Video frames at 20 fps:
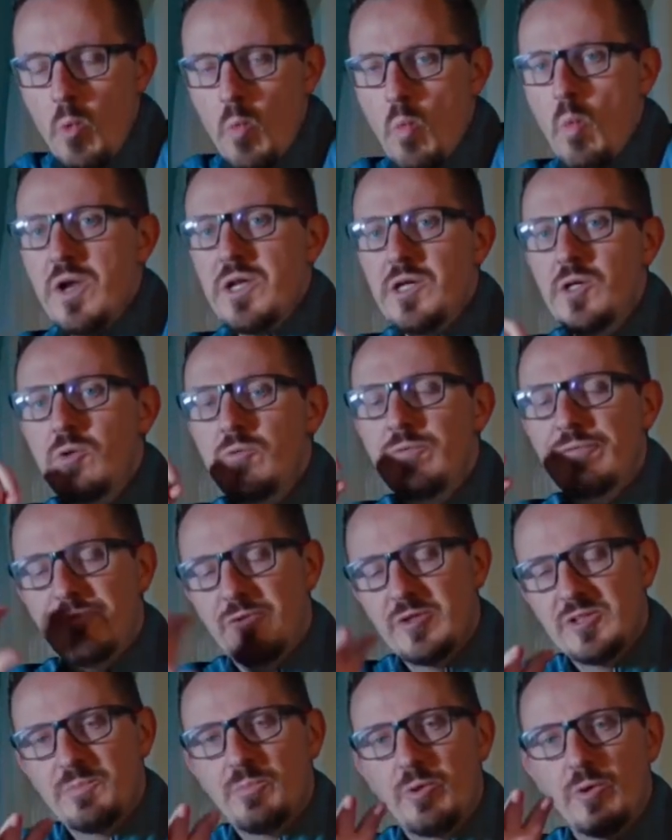when you
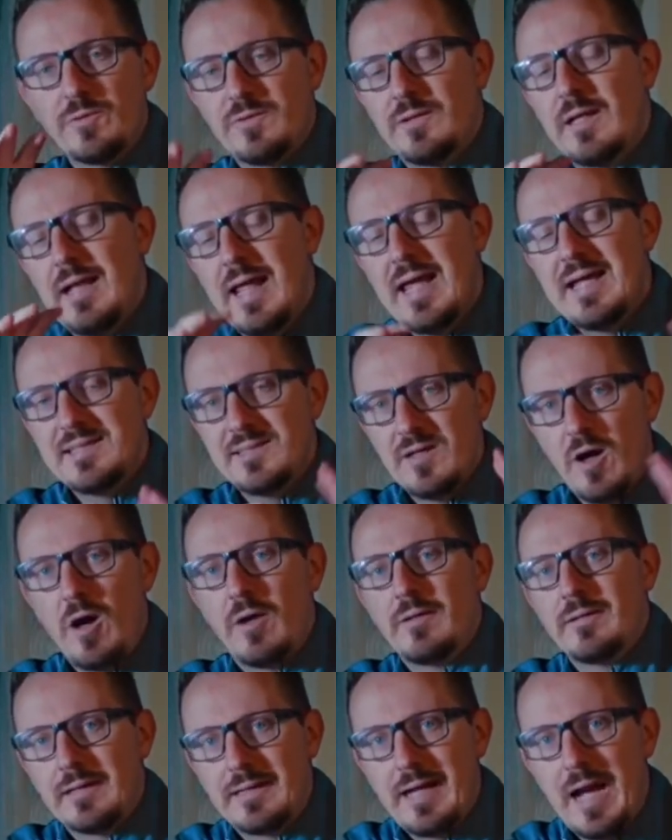first put the lens
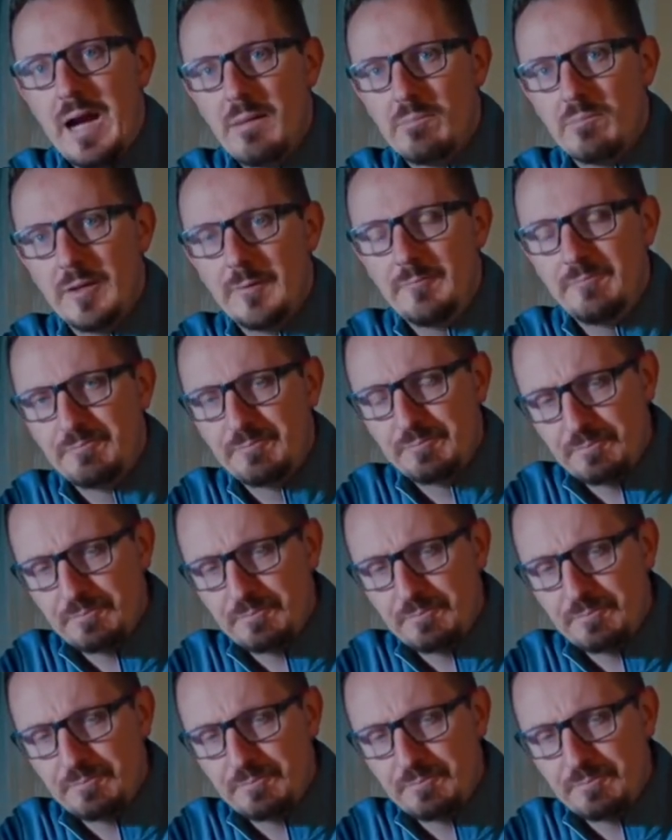on the camera,